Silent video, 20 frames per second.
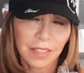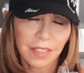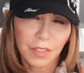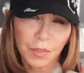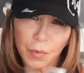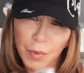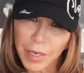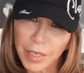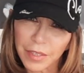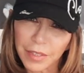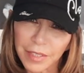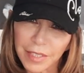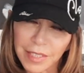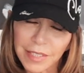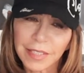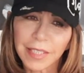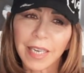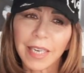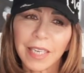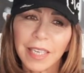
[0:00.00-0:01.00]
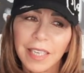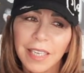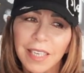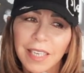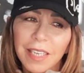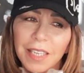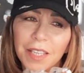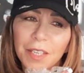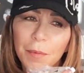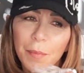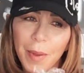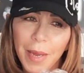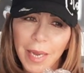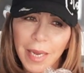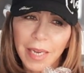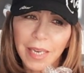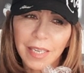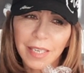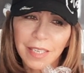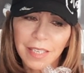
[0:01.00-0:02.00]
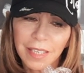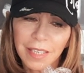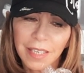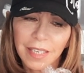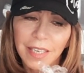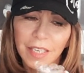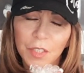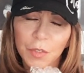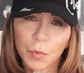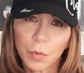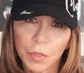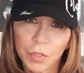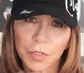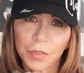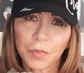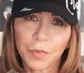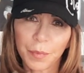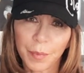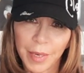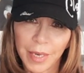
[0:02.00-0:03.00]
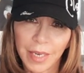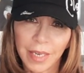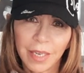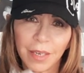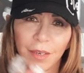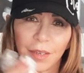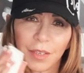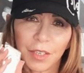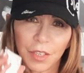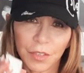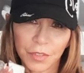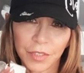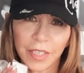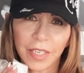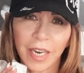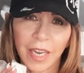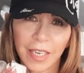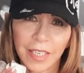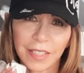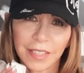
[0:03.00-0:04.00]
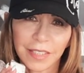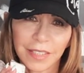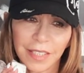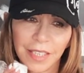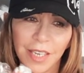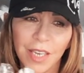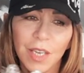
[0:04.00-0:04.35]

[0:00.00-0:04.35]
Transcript: It's weird. It's like the pain gets worse for me using ice.